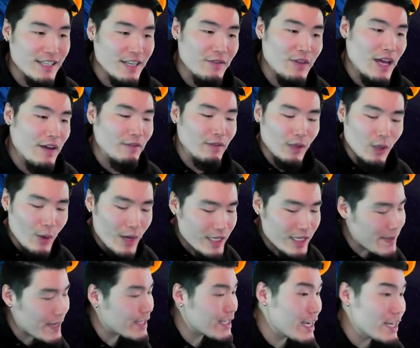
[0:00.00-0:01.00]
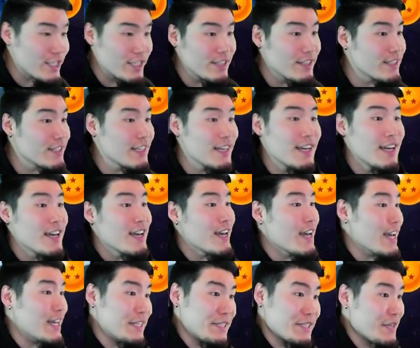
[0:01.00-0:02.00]
If you have low expectations
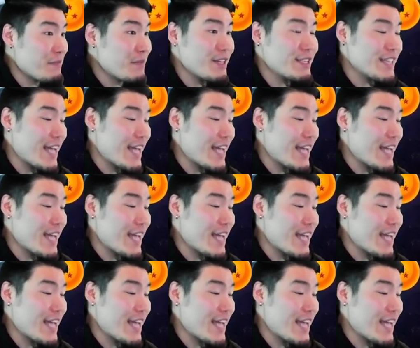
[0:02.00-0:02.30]
and something's